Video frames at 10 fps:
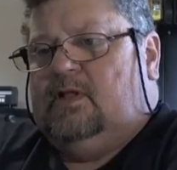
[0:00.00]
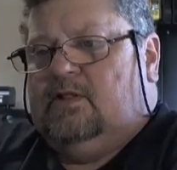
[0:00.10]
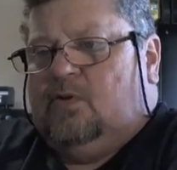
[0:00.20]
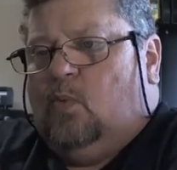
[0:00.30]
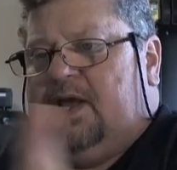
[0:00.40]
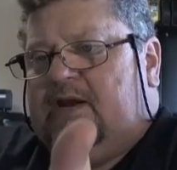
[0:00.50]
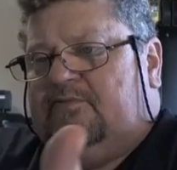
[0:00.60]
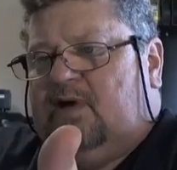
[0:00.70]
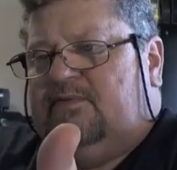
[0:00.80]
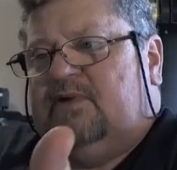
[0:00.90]
The weight of
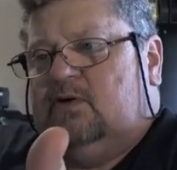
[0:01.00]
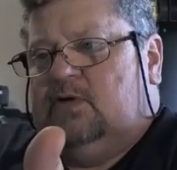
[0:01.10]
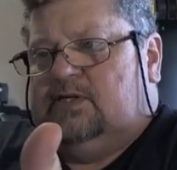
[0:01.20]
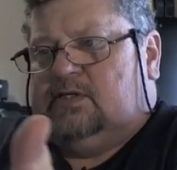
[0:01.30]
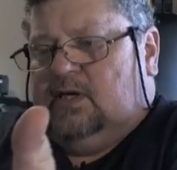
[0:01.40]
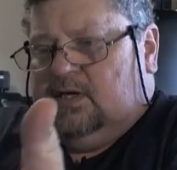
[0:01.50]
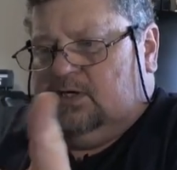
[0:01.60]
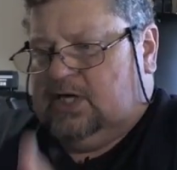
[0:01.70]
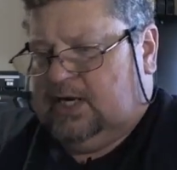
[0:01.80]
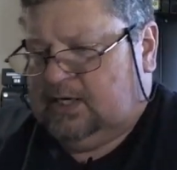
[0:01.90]
my phone isn't going to
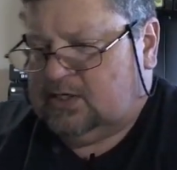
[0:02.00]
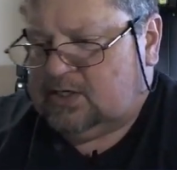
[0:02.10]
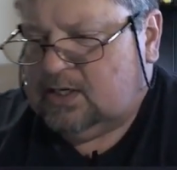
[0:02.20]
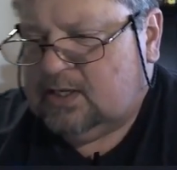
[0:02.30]
change.